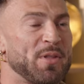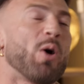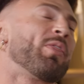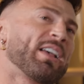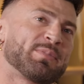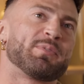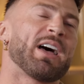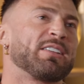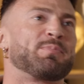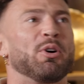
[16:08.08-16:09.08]
No, and
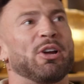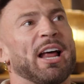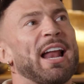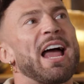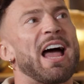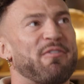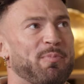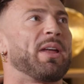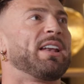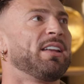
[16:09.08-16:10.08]
that's brilliant. And I
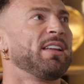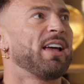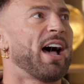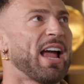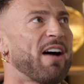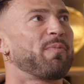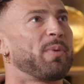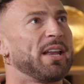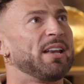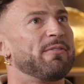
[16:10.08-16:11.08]
have
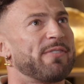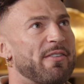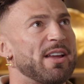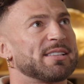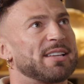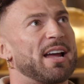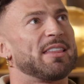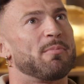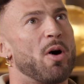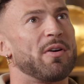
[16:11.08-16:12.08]
been very
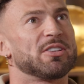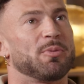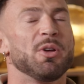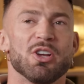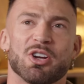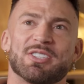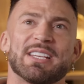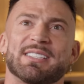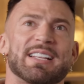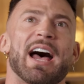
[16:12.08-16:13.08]
excited the more it's come. Because
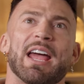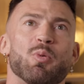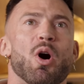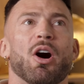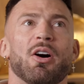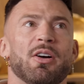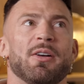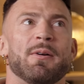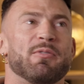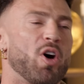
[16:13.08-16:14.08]
this started,
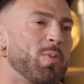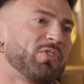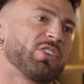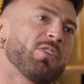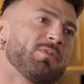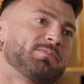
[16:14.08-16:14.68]
4 months ago?